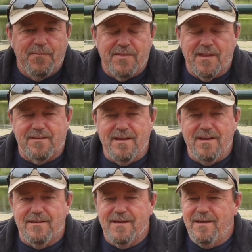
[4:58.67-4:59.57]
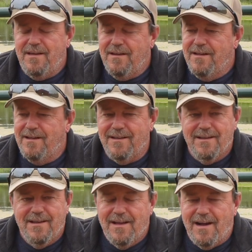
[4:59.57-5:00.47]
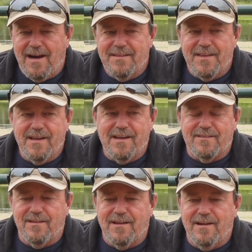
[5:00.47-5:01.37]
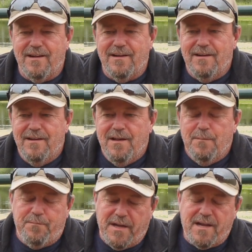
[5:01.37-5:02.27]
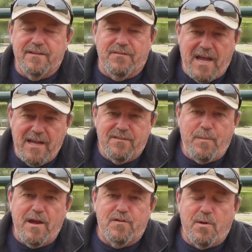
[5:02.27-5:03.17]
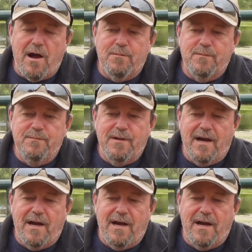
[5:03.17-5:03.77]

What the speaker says: The CZ, I think it's because of a headspace problem.